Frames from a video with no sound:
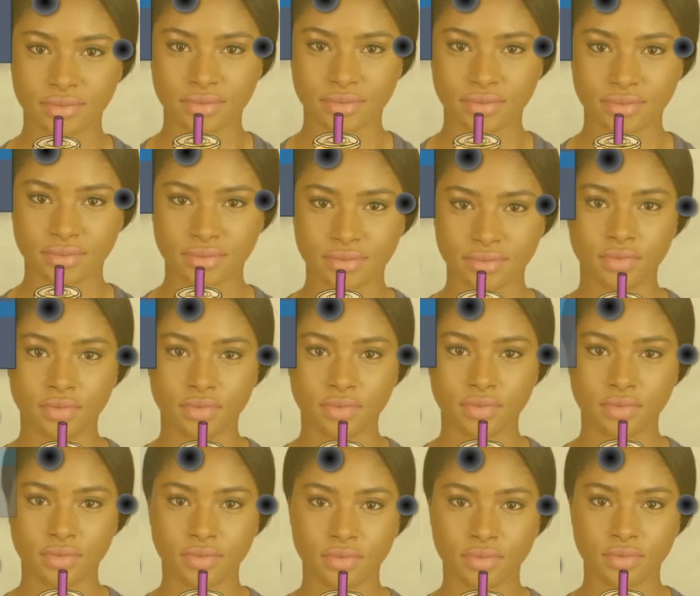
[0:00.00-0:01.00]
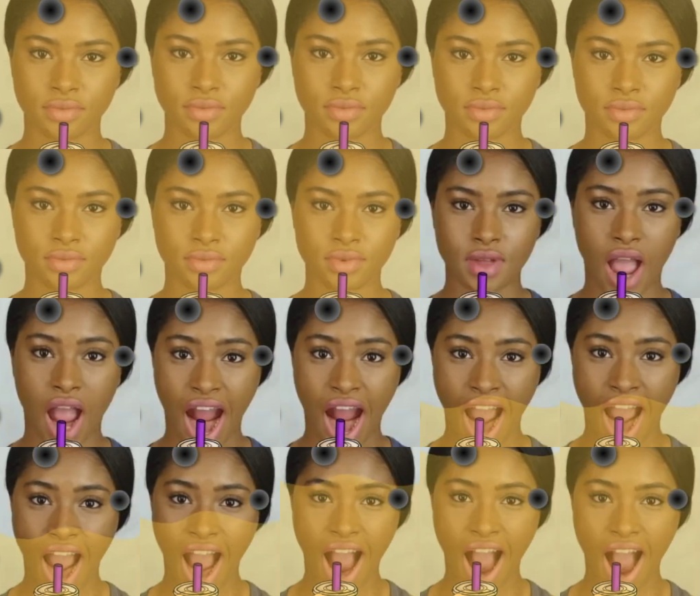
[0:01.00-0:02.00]
copy this,
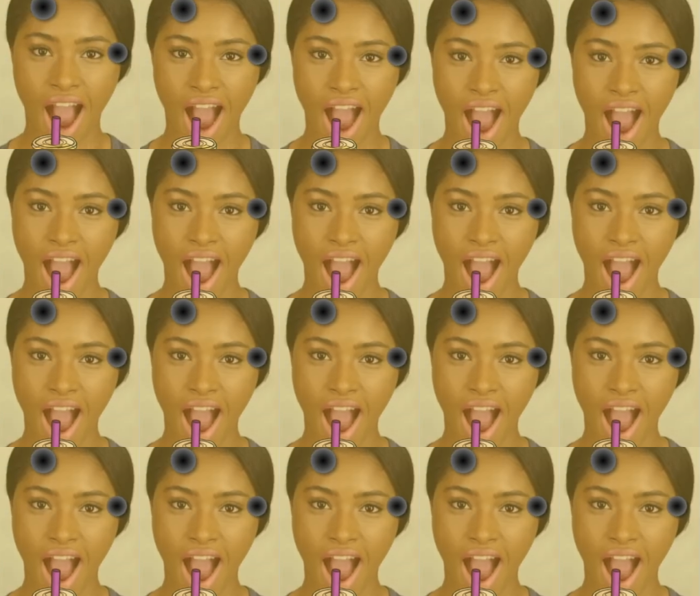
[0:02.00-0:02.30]
right